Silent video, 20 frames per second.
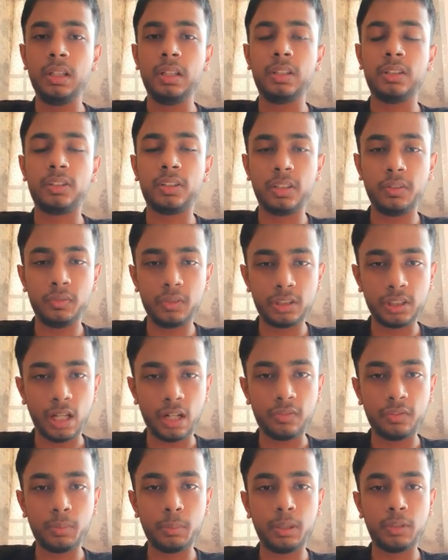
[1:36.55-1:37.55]
see which
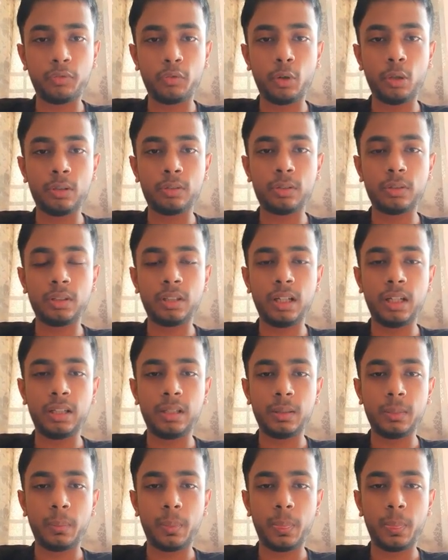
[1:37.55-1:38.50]
alphabet falls on that.